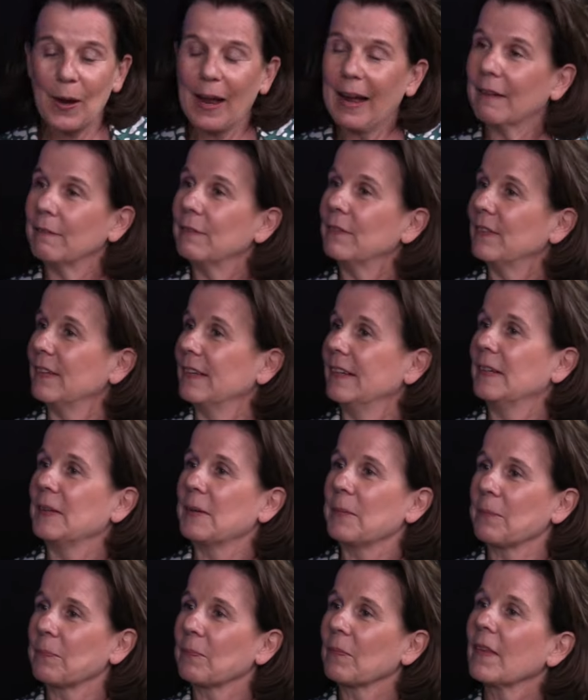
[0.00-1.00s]
you have the
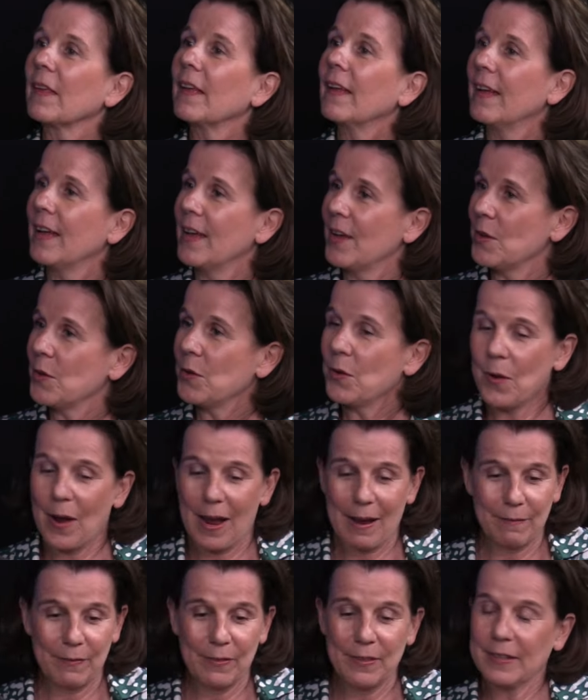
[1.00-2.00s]
you
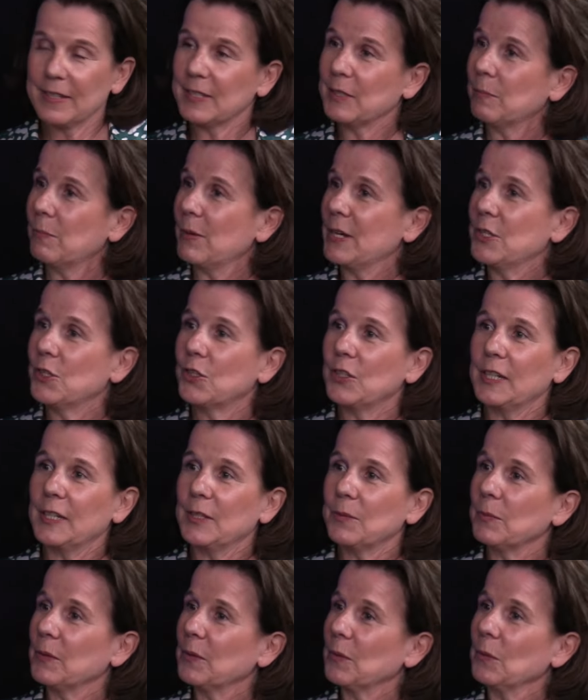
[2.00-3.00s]
have the spreadsheet
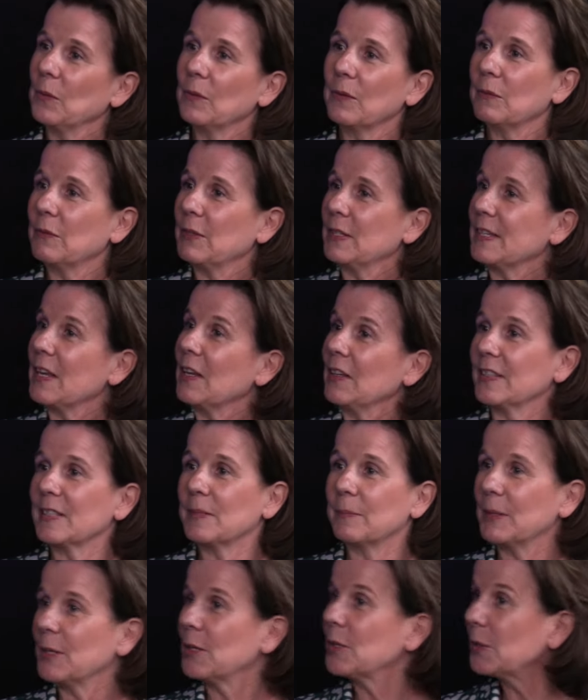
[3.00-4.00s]
with all the
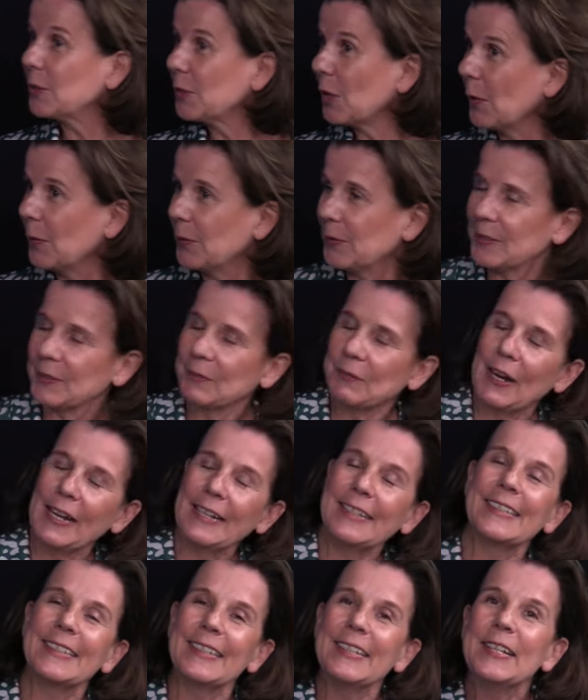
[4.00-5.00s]
results, but you don't,
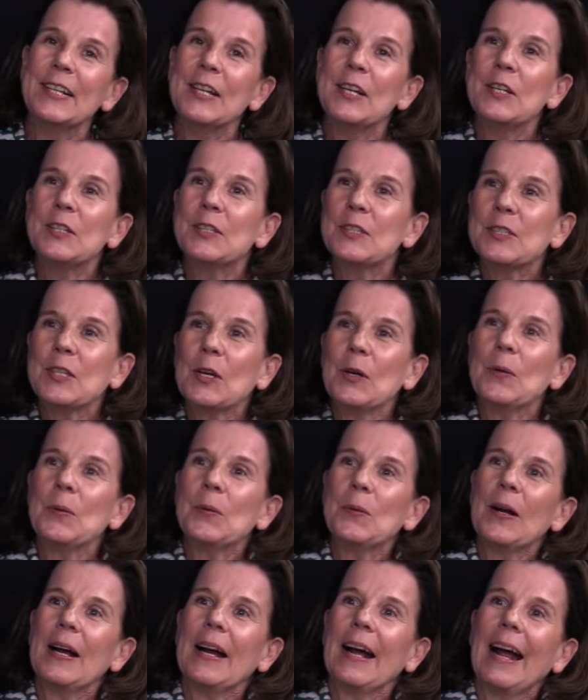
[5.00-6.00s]
right?
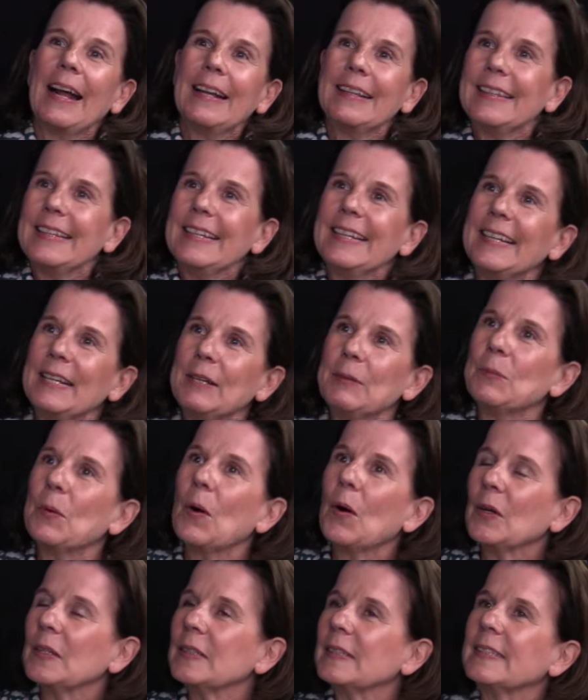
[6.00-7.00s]
So I think it
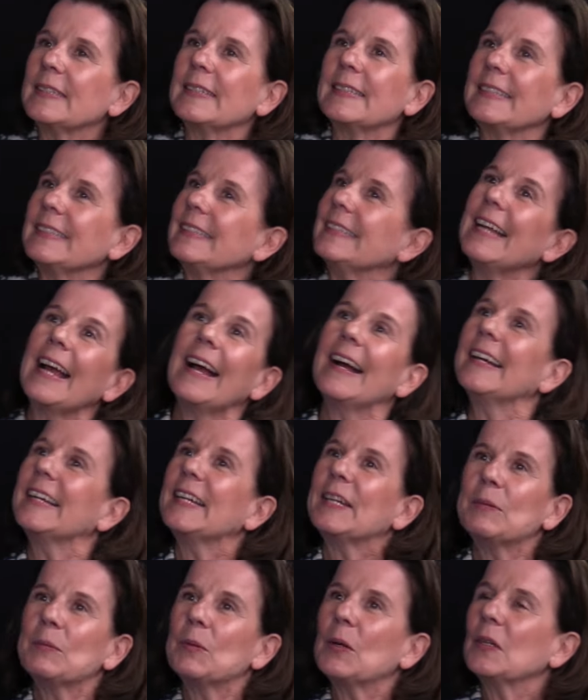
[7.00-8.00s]
was, yeah,
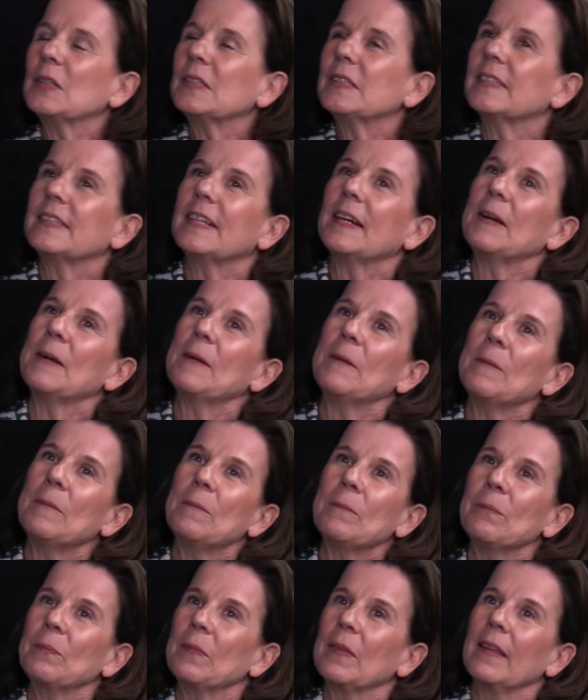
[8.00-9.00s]
it was.
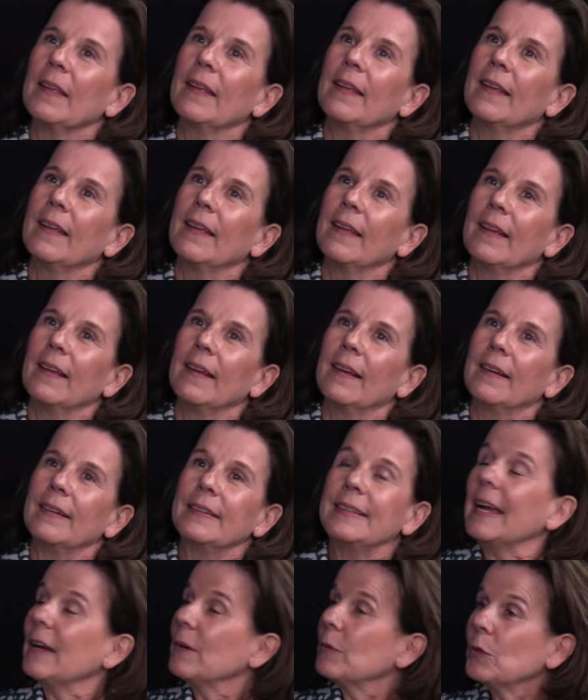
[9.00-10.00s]
Um,
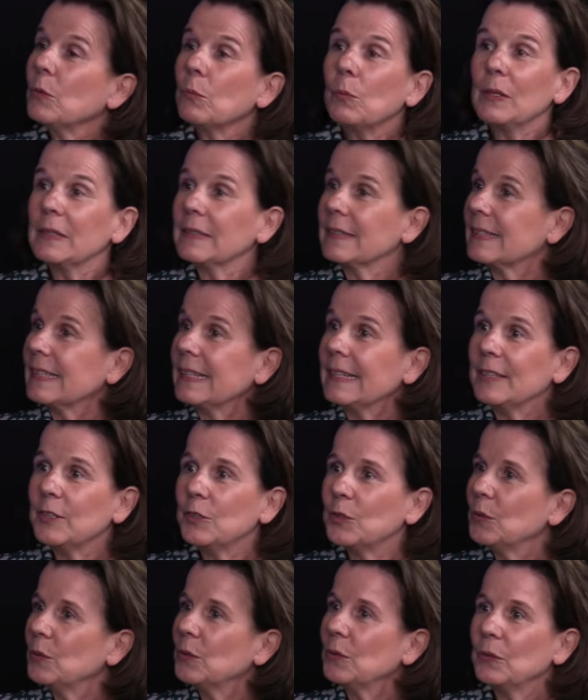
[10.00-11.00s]
yeah, we will see
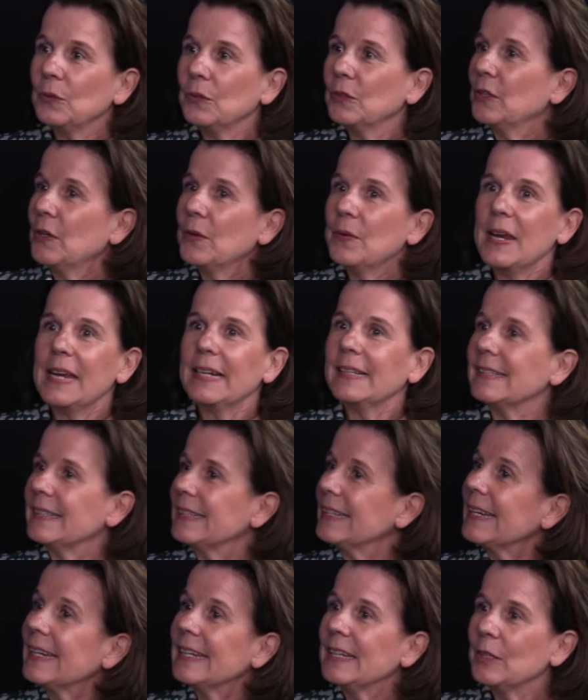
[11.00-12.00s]
into you know
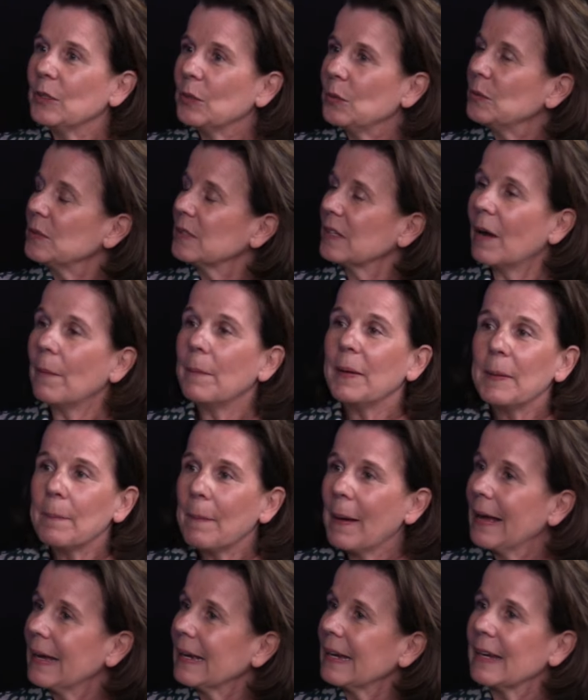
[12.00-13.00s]
next year who's coming
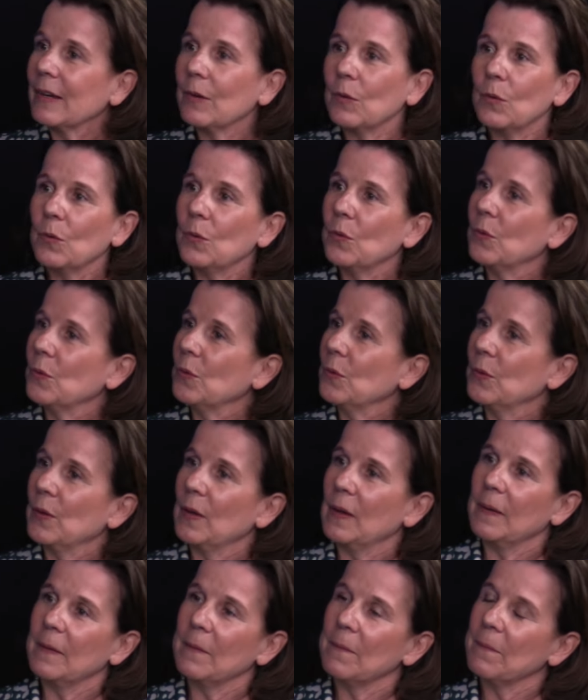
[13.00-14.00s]
back or
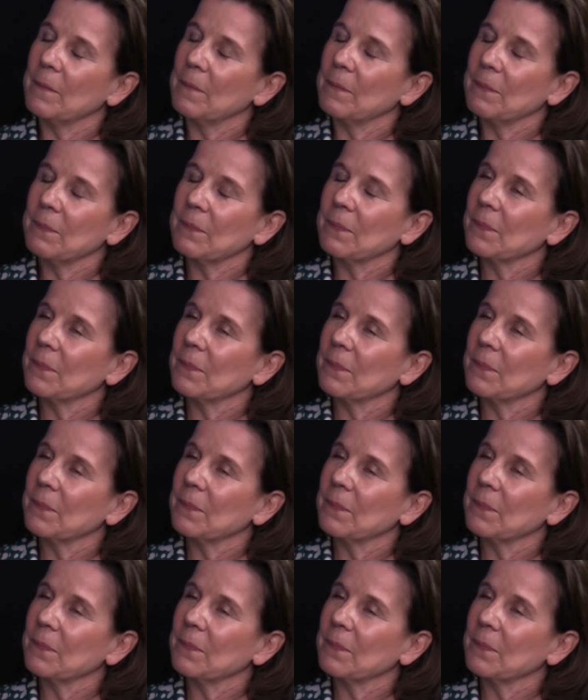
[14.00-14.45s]
um,